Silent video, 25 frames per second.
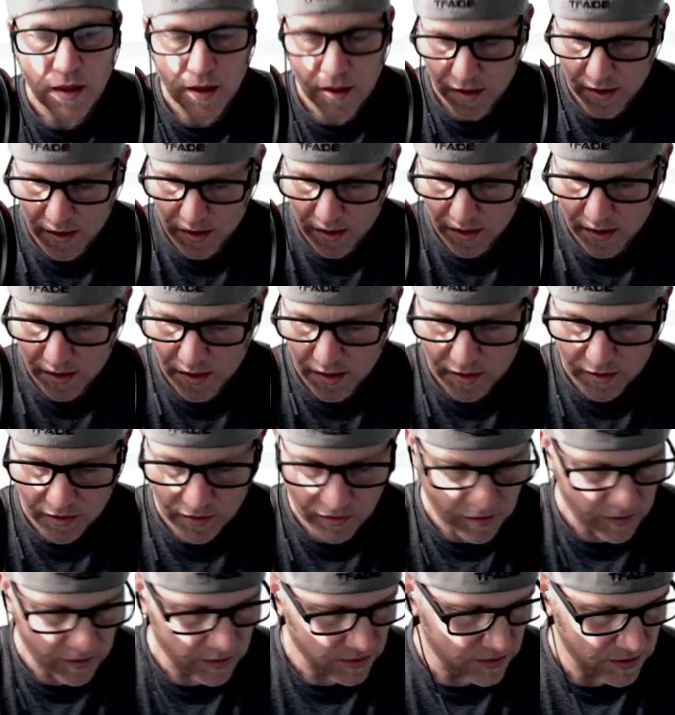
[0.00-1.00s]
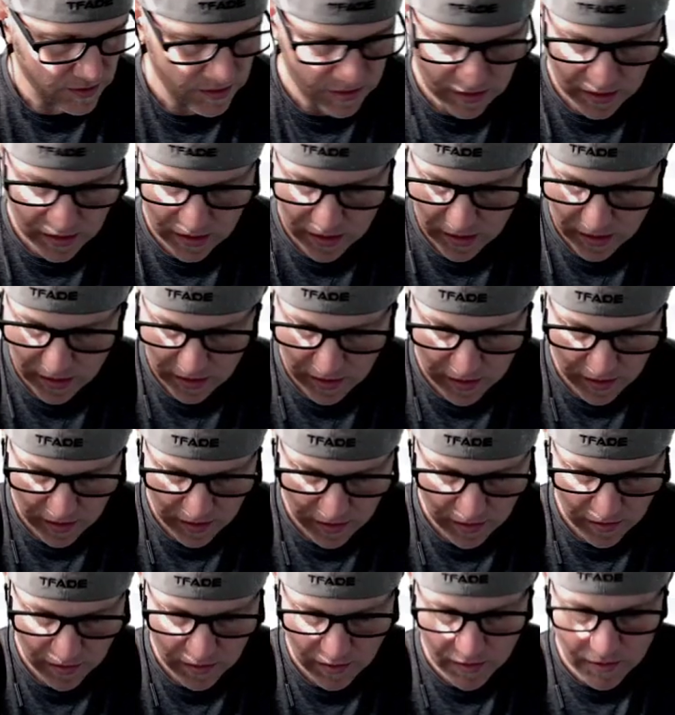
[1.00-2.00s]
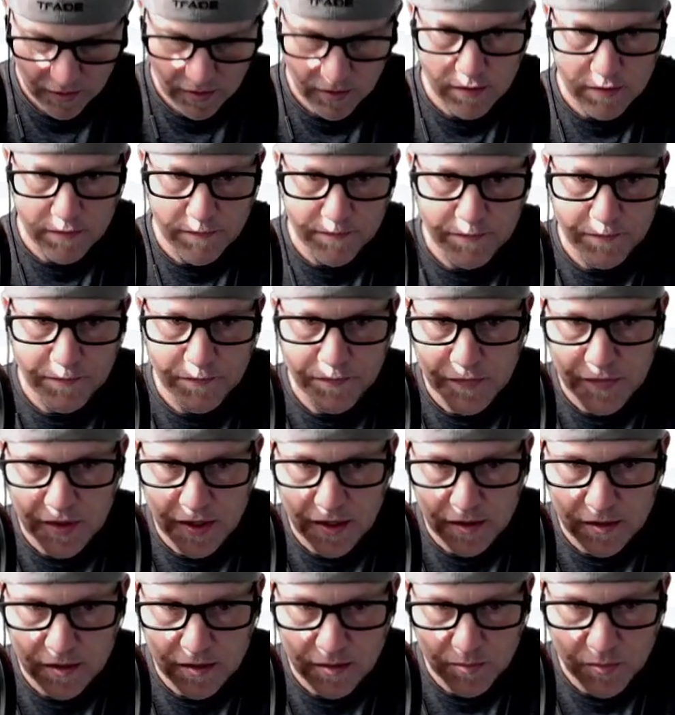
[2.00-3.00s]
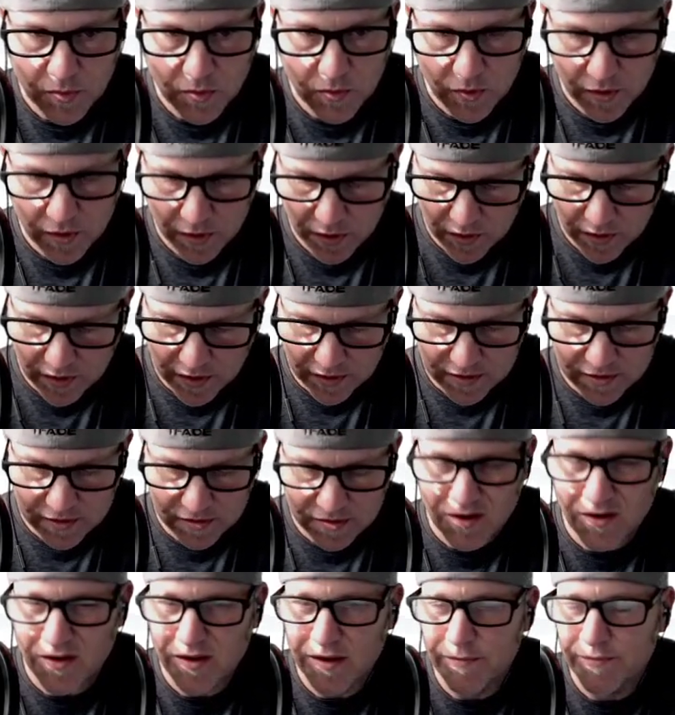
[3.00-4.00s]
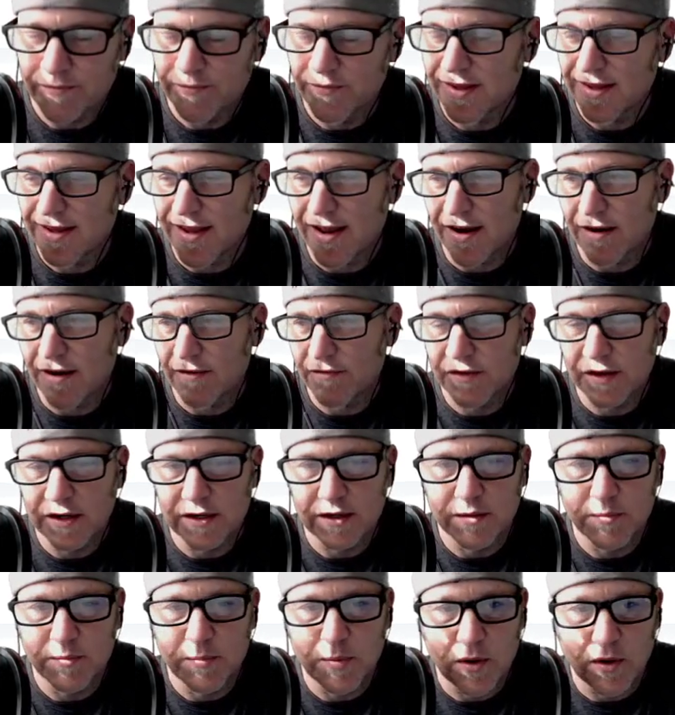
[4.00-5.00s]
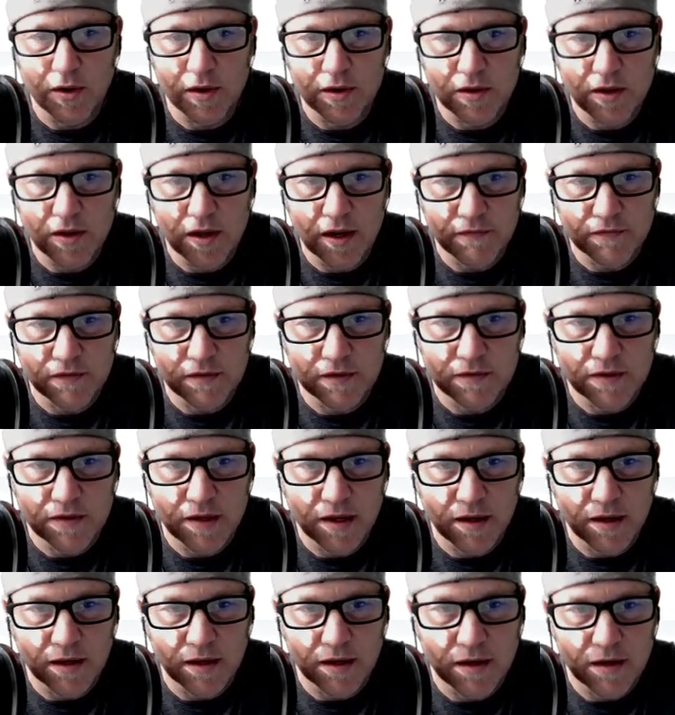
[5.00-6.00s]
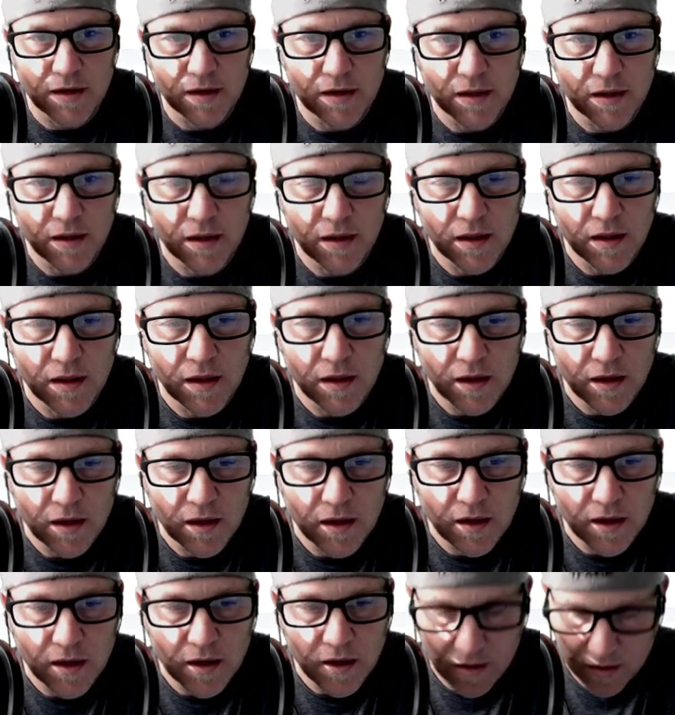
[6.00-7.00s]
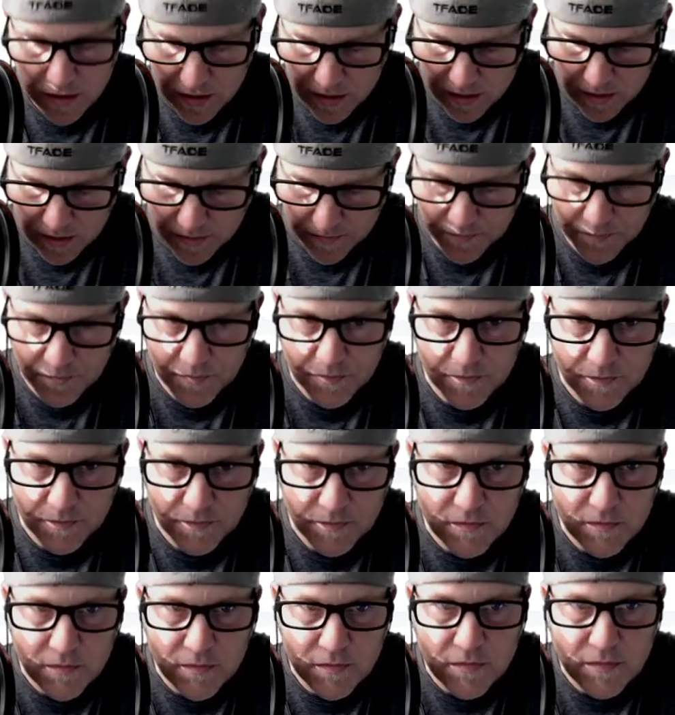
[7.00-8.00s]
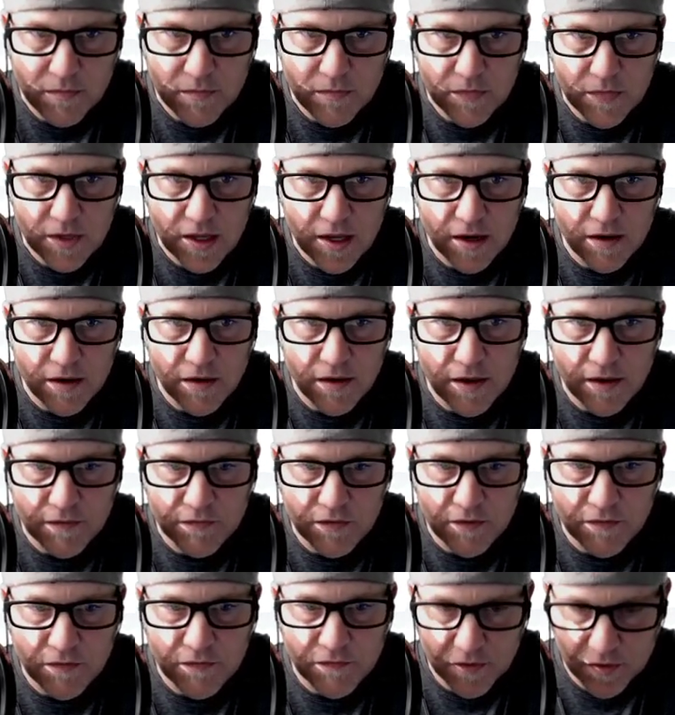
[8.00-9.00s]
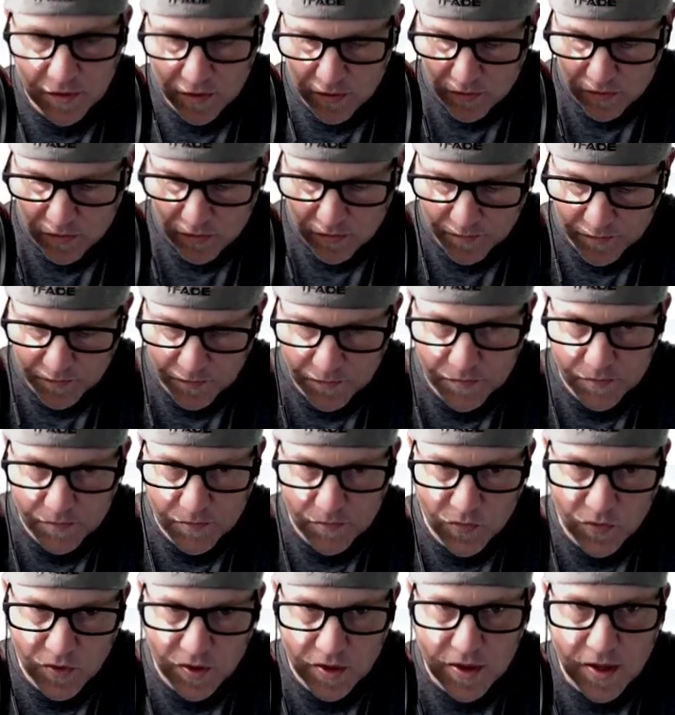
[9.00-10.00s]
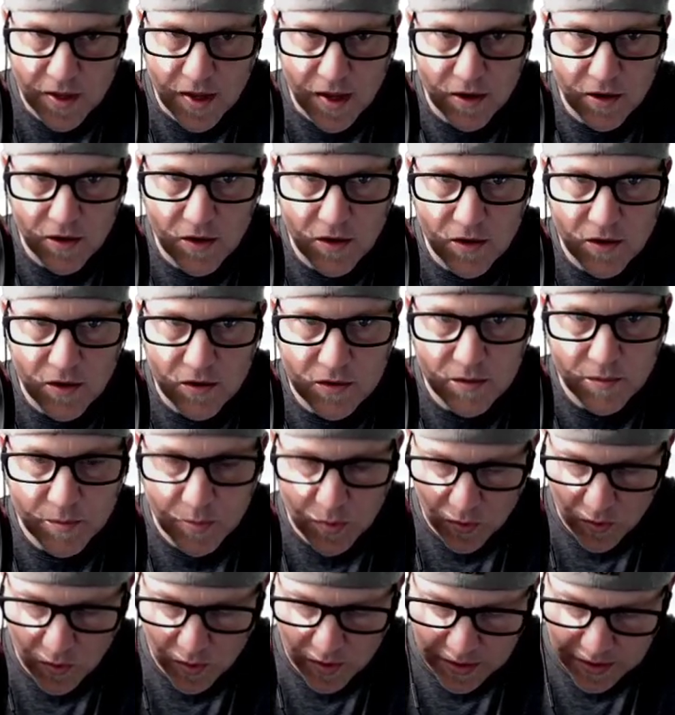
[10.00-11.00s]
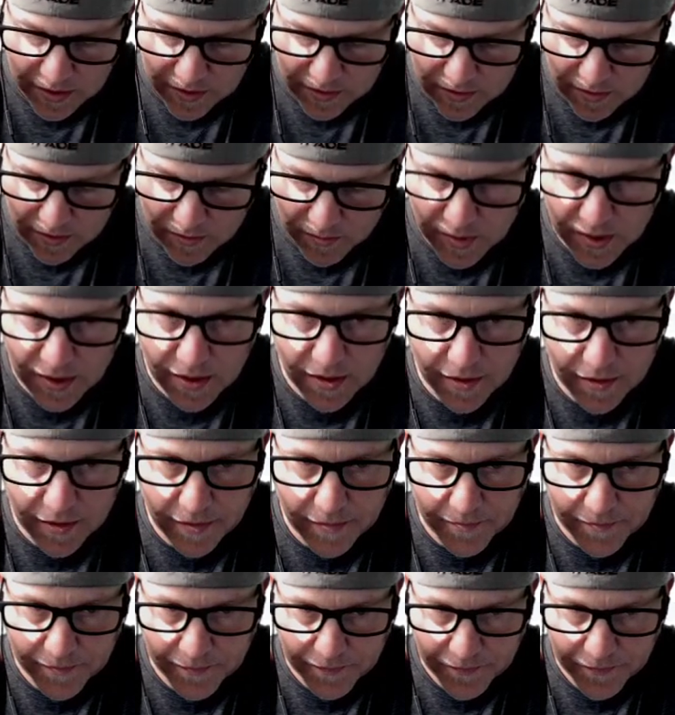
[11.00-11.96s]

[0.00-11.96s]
And you can see here that the port. This is the only kind of fiddly part. You have to tell it. Kind of have to fiddle with how long the port needs to be.